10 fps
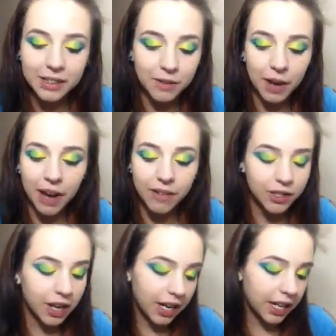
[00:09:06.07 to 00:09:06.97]
if you haven't
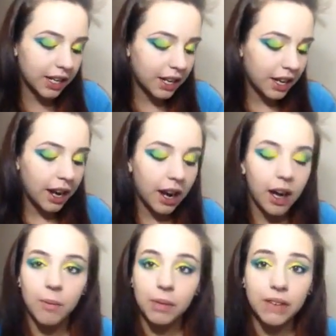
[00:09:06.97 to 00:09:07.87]
tried it,
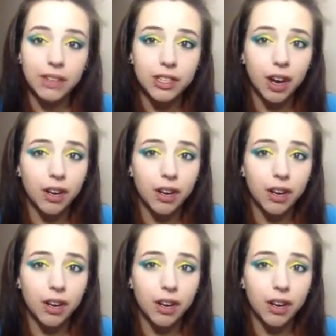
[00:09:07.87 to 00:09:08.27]
give it a shot.